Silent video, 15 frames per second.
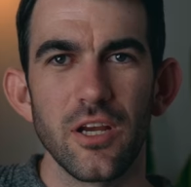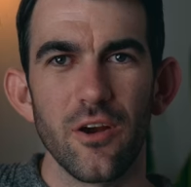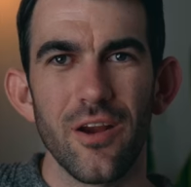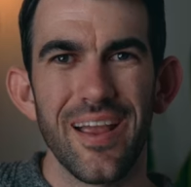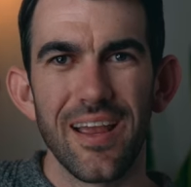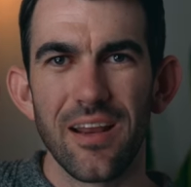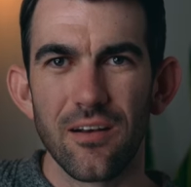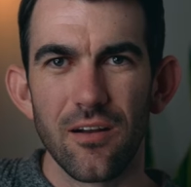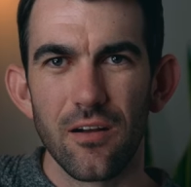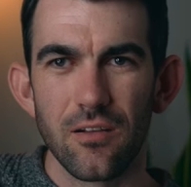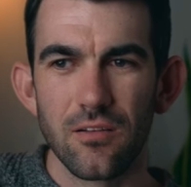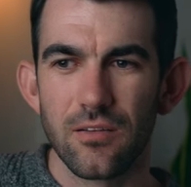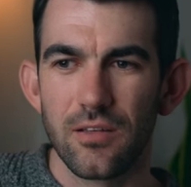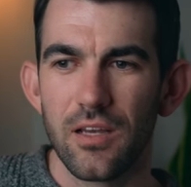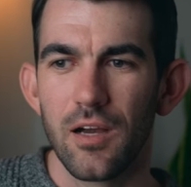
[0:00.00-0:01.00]
your hand
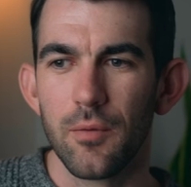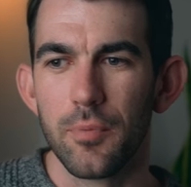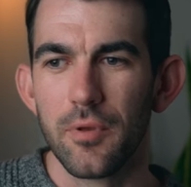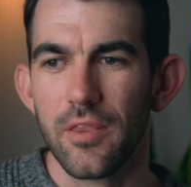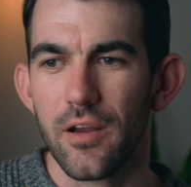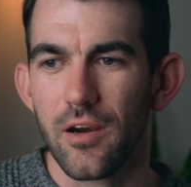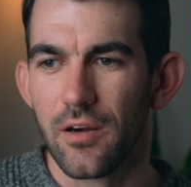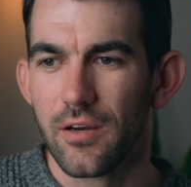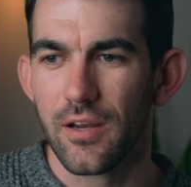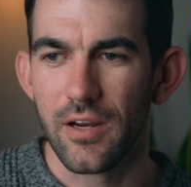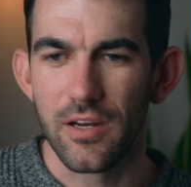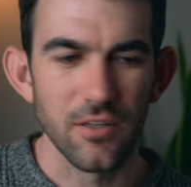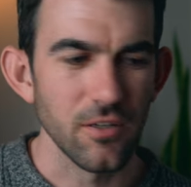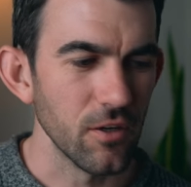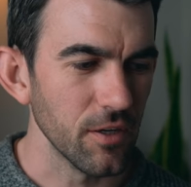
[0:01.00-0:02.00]
all up in there and getting
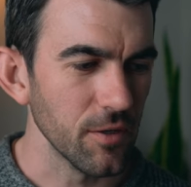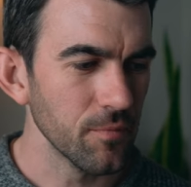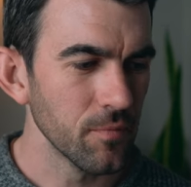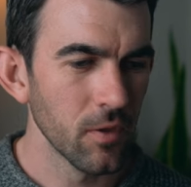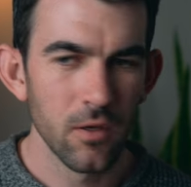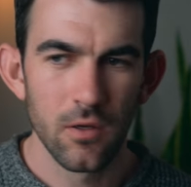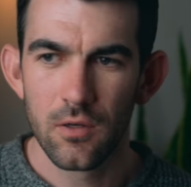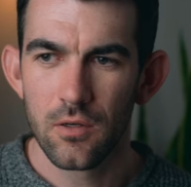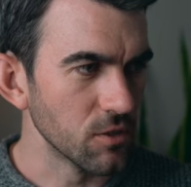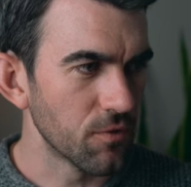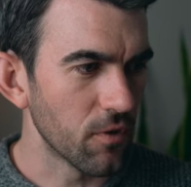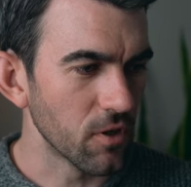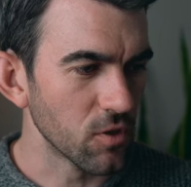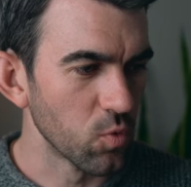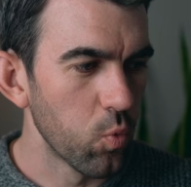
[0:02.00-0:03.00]
it dirty. As
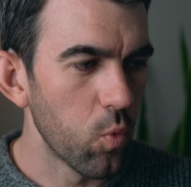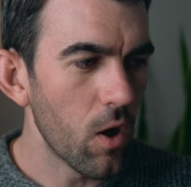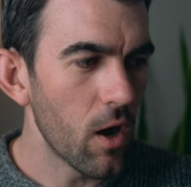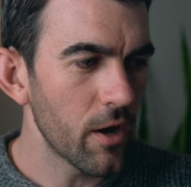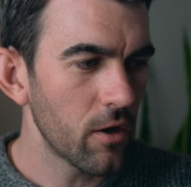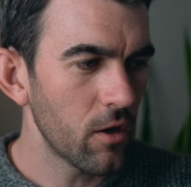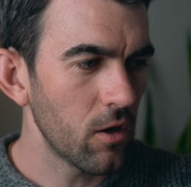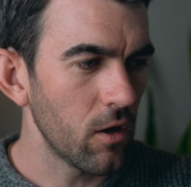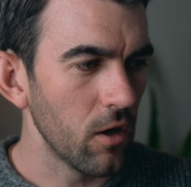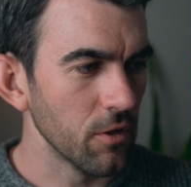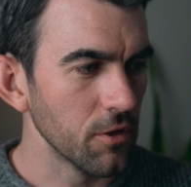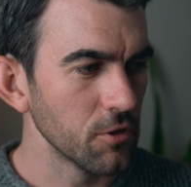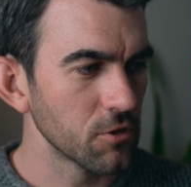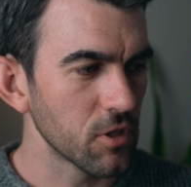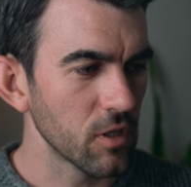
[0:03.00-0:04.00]
far as water, I'll
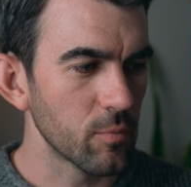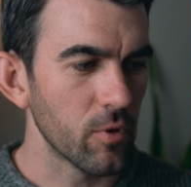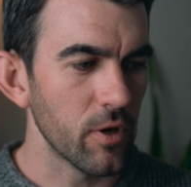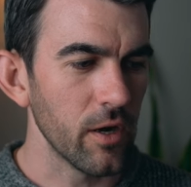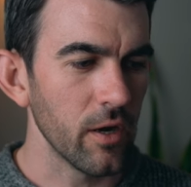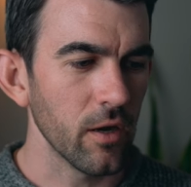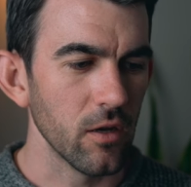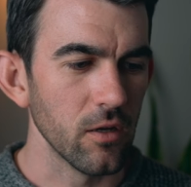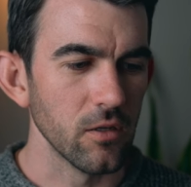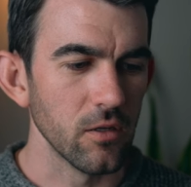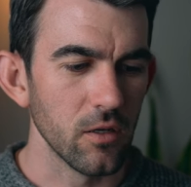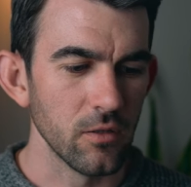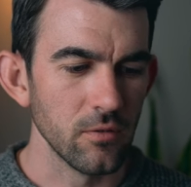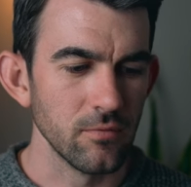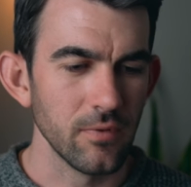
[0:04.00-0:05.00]
usually bring
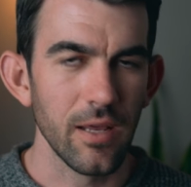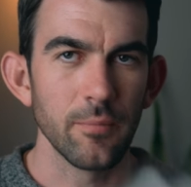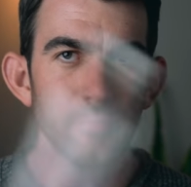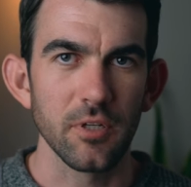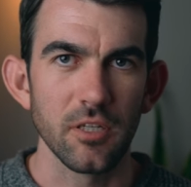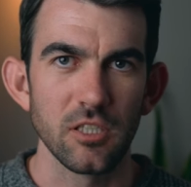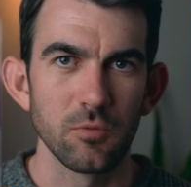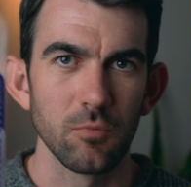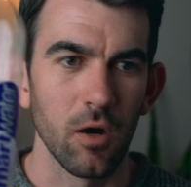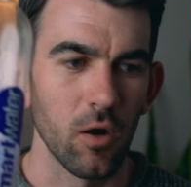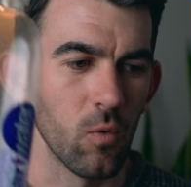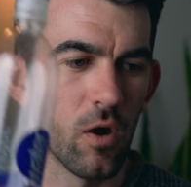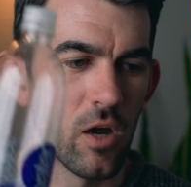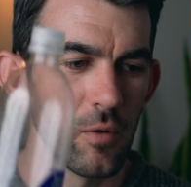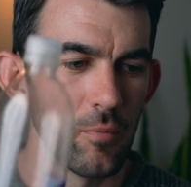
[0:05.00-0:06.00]
an empty smart
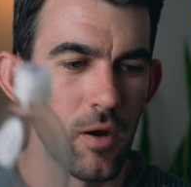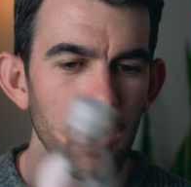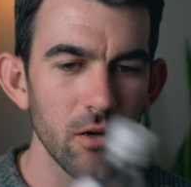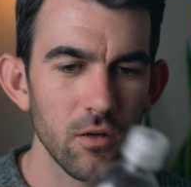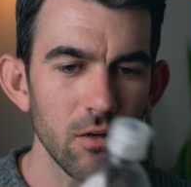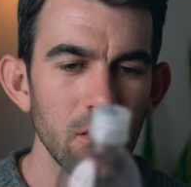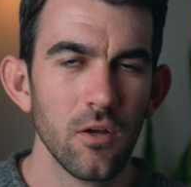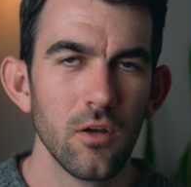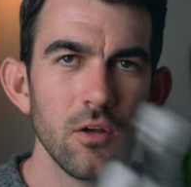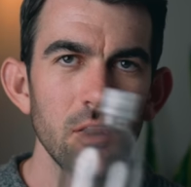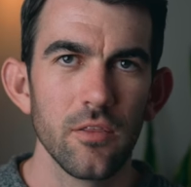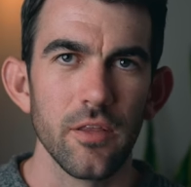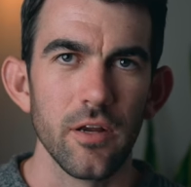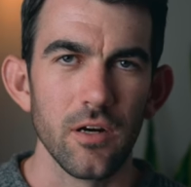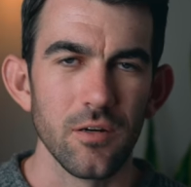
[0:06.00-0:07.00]
water bottle.
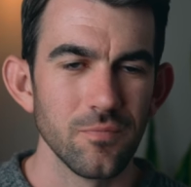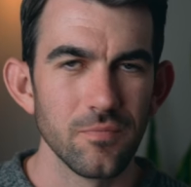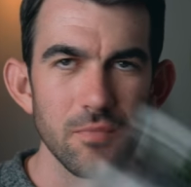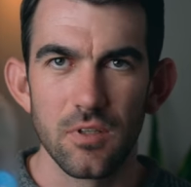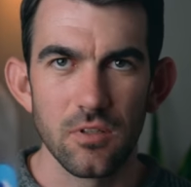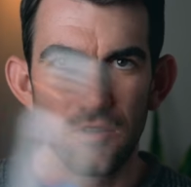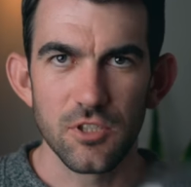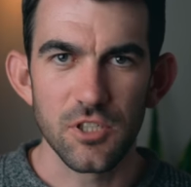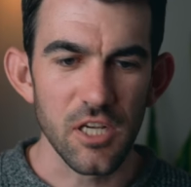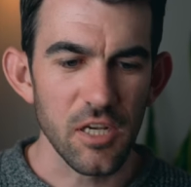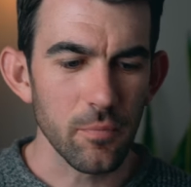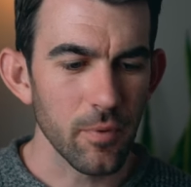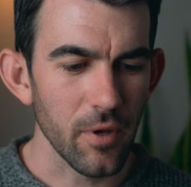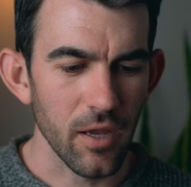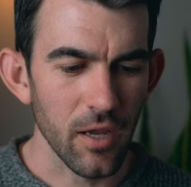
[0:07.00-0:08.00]
They're
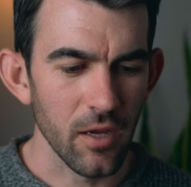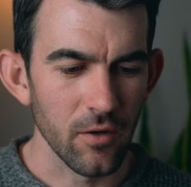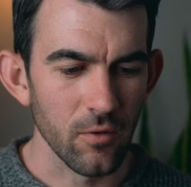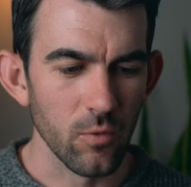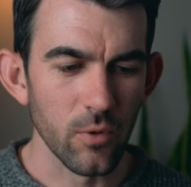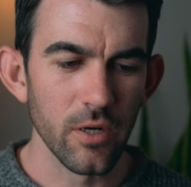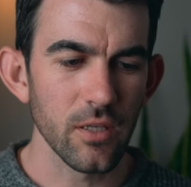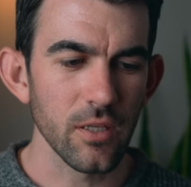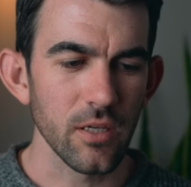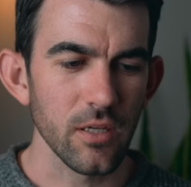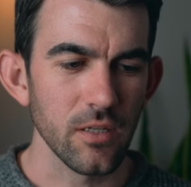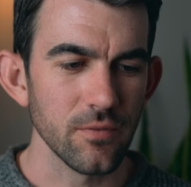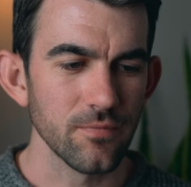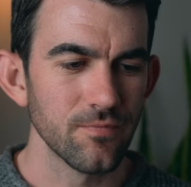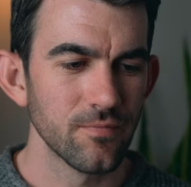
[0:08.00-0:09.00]
cheap and really,